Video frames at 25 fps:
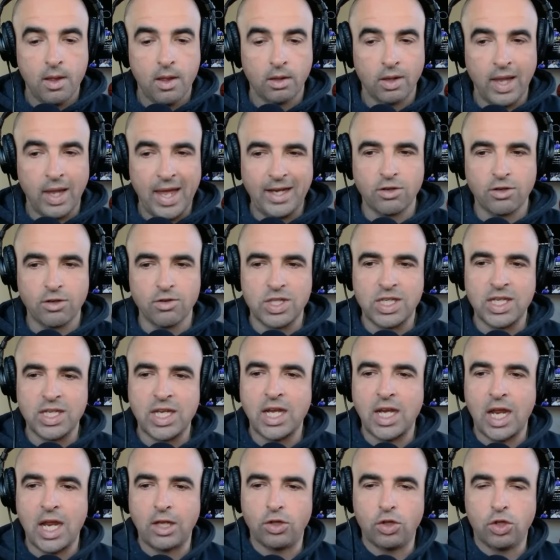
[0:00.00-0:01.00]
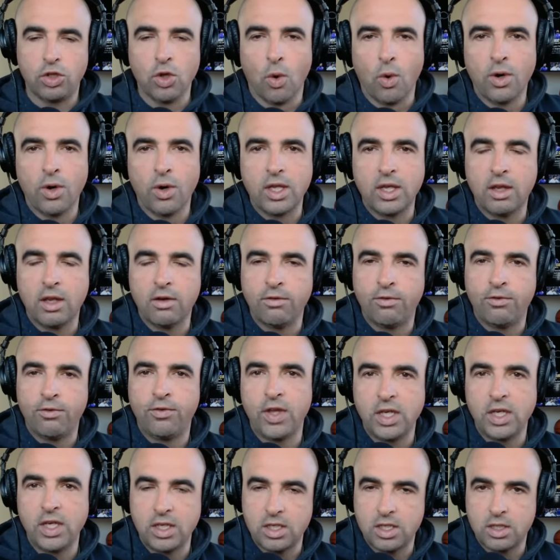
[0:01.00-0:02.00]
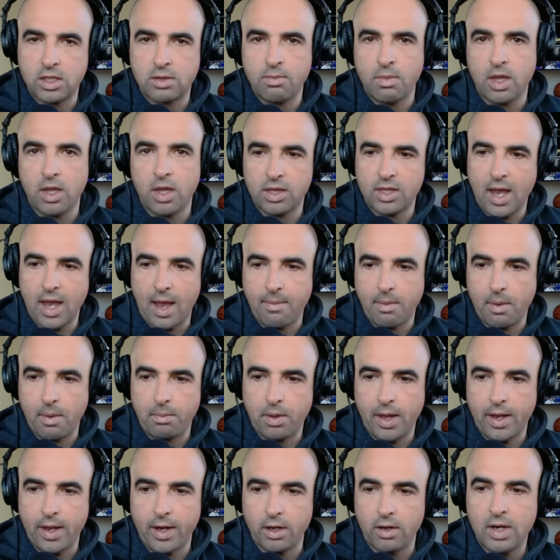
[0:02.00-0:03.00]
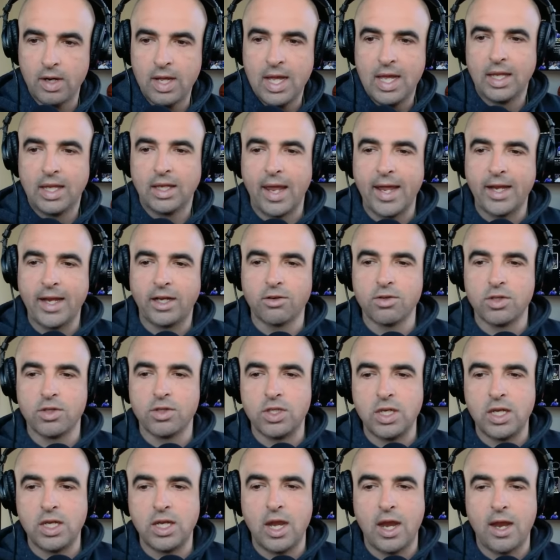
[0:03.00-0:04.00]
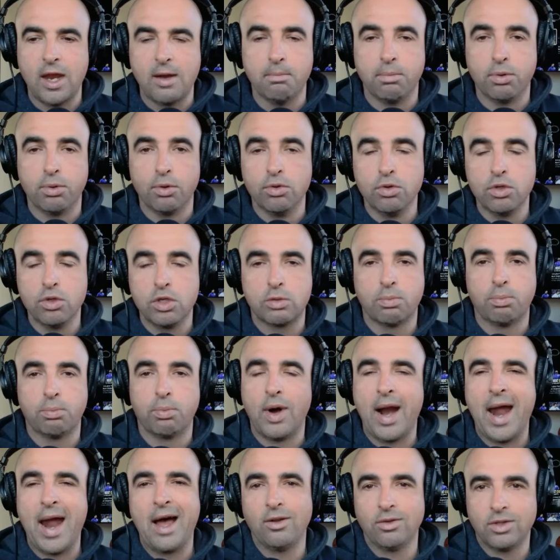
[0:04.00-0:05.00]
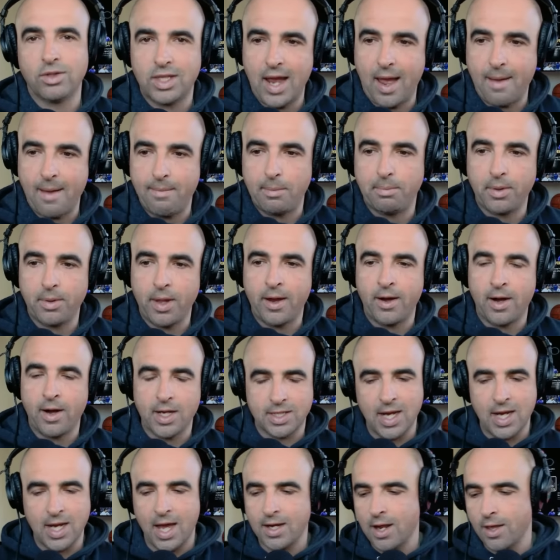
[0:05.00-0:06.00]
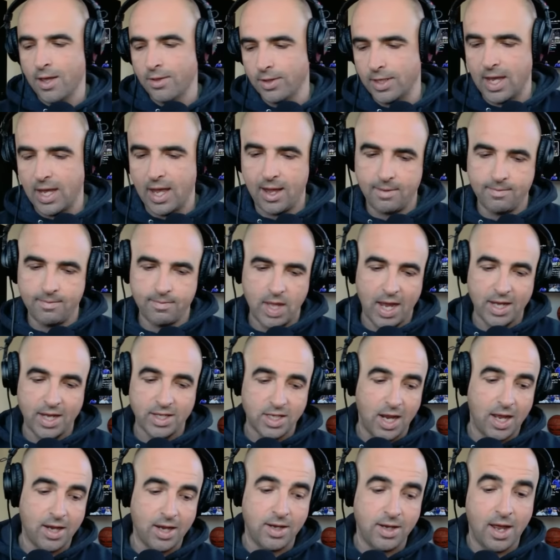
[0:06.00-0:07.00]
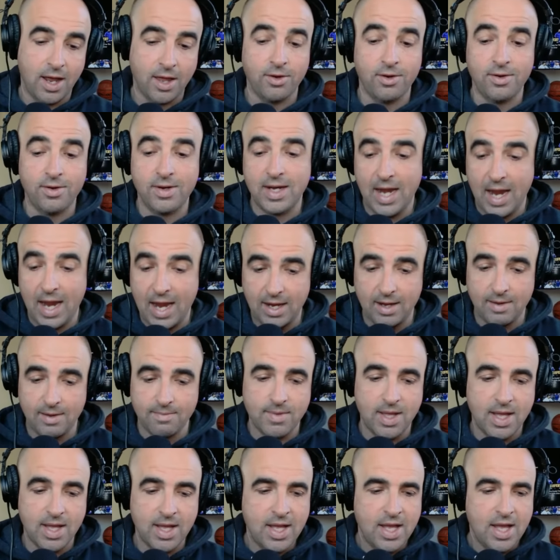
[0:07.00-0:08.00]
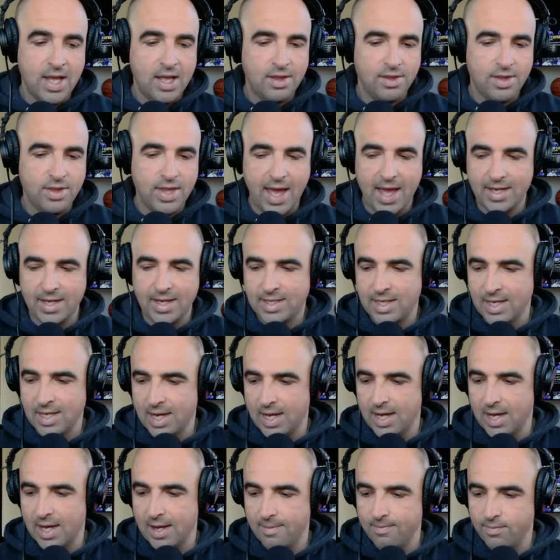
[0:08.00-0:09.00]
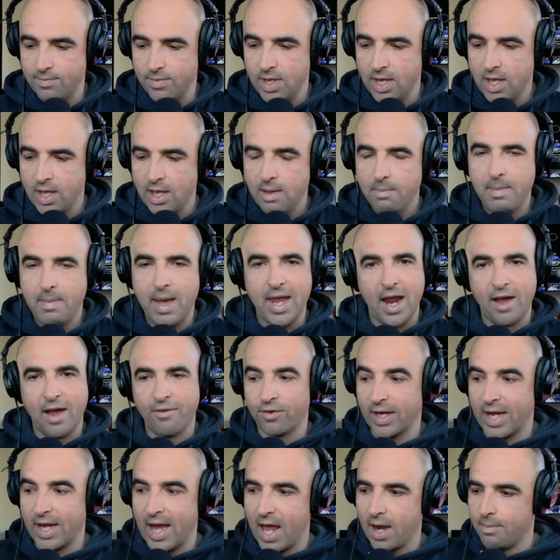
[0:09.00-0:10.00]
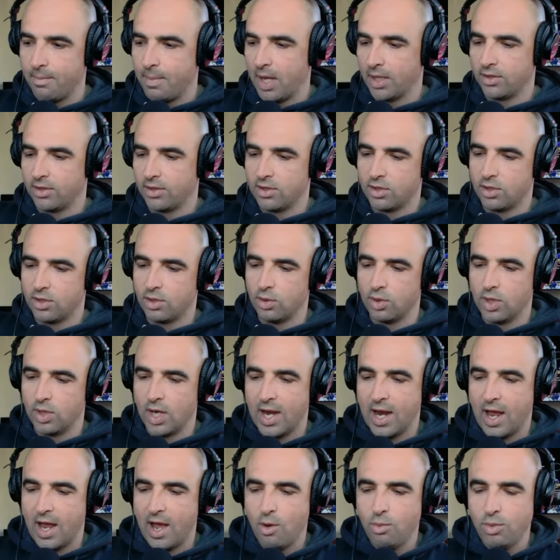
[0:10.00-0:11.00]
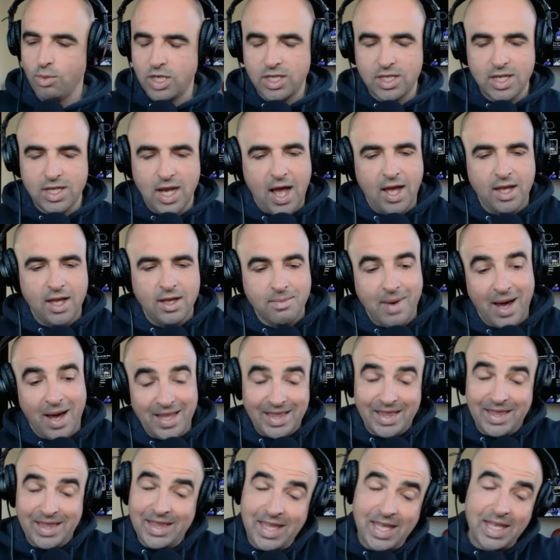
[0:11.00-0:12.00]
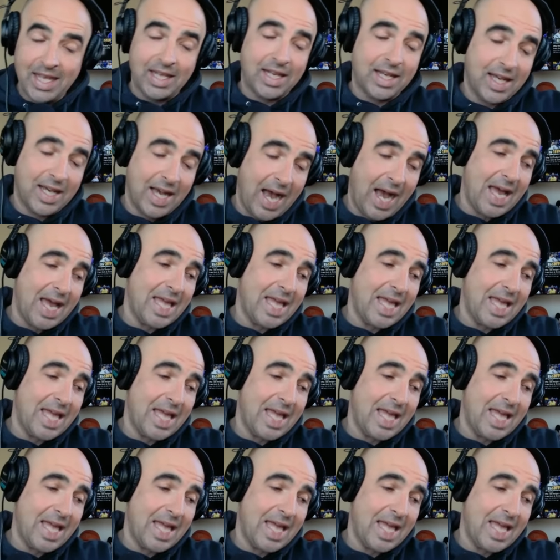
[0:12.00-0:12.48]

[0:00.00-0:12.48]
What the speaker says: Lakers need a Dorian Finney-Smith type of player. Lakers need a Bruce Brown type of player. I saw another name that, man, I forgot about this dude. And I only saw him, I think